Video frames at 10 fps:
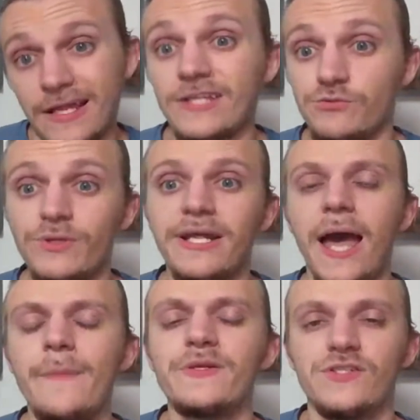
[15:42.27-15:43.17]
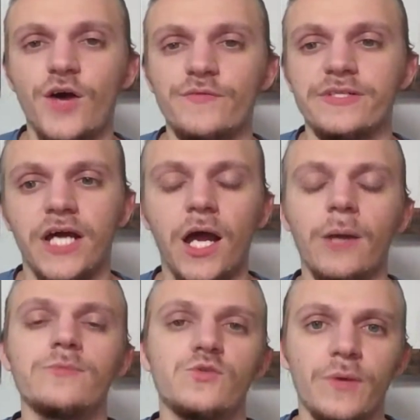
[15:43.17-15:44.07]
That's what happens
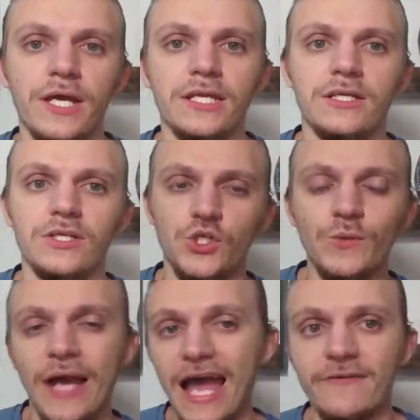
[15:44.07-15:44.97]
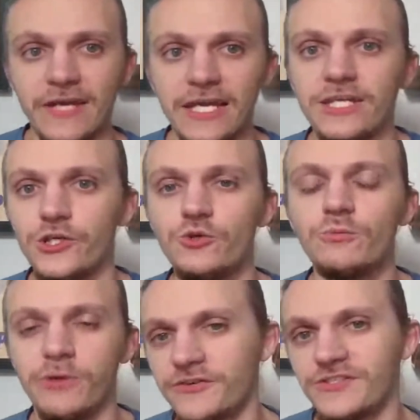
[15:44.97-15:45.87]
oftentimes when you have a
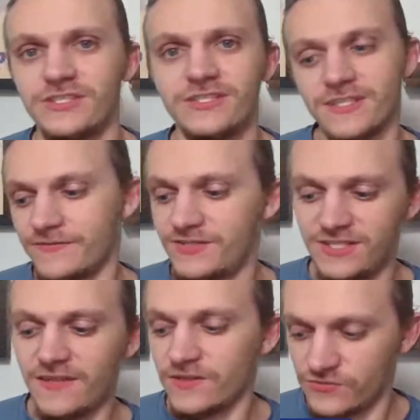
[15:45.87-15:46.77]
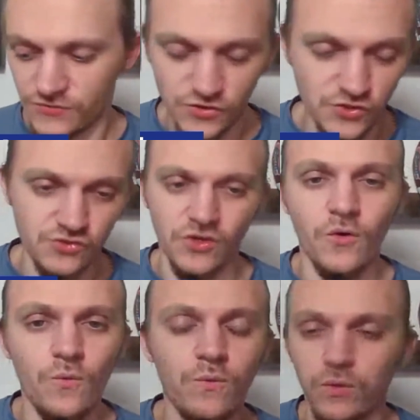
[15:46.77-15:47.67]
new person, because I've said this for
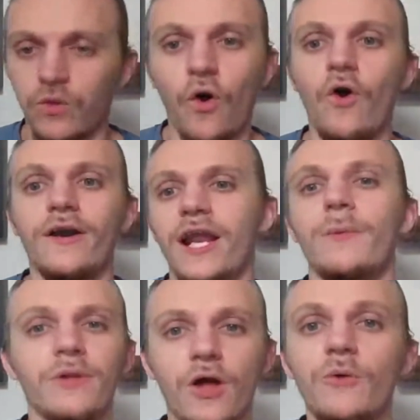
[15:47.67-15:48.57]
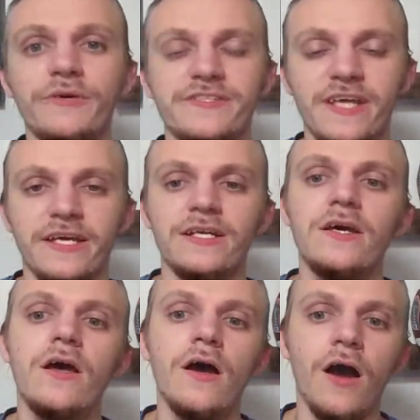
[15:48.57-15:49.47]
so long and I will always say it.
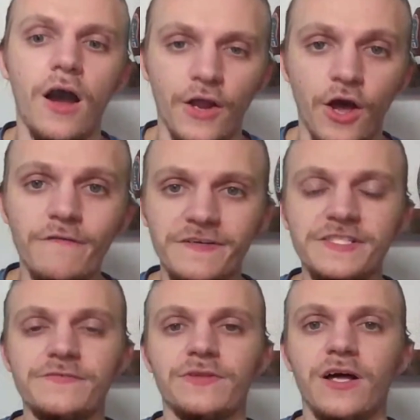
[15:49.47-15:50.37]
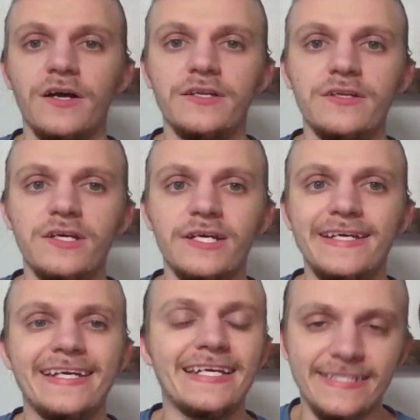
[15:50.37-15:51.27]
An offensive line,
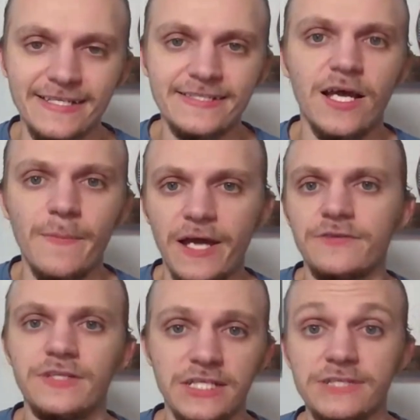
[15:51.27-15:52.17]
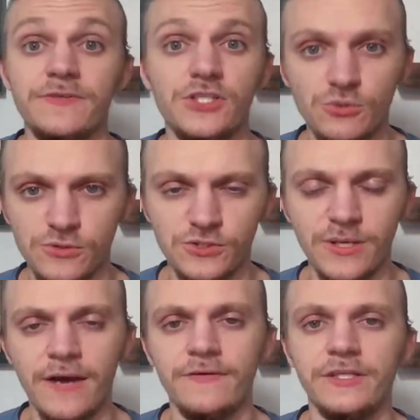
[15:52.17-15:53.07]
it does not matter the individuals you
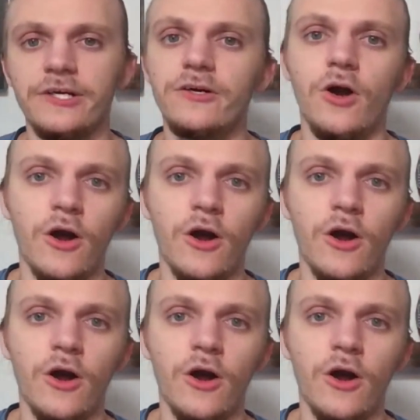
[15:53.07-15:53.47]
have on there.